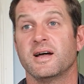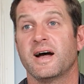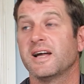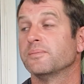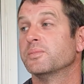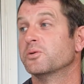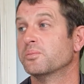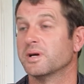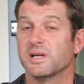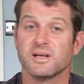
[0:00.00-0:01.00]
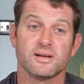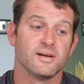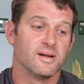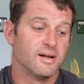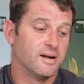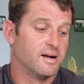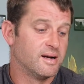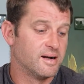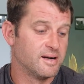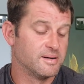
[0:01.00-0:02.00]
8 mil meat.
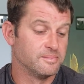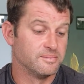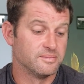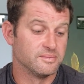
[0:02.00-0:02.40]
Got